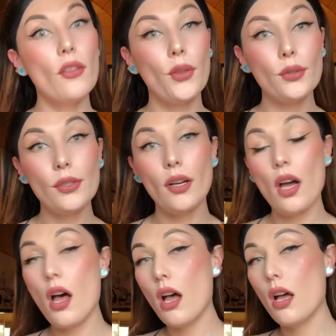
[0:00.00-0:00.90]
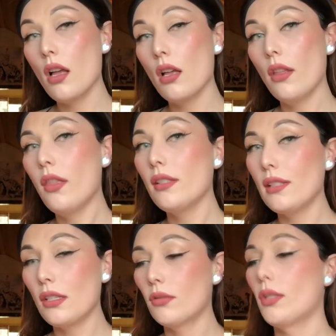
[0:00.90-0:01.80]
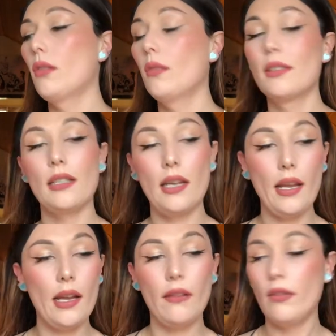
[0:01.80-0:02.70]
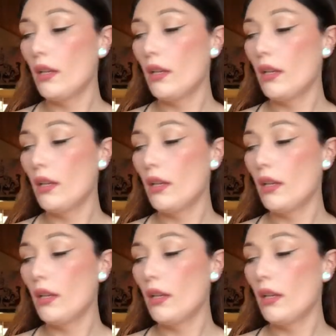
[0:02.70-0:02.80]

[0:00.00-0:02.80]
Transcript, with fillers: those are all the single note ones that I have.